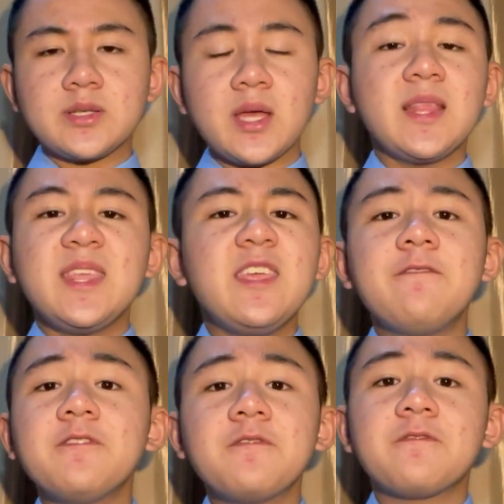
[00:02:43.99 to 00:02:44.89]
and
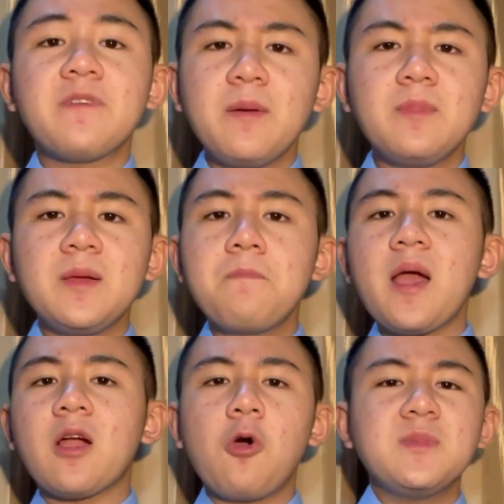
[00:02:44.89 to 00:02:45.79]
even family
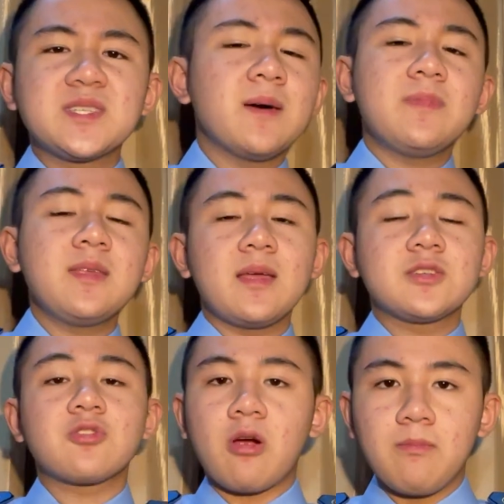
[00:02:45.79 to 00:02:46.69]
back home is something that is
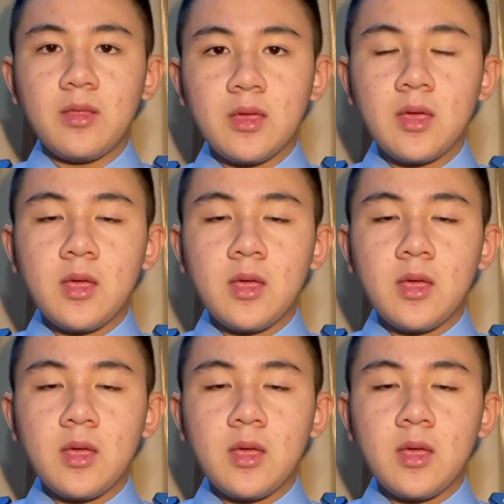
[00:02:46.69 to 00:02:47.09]
troubling.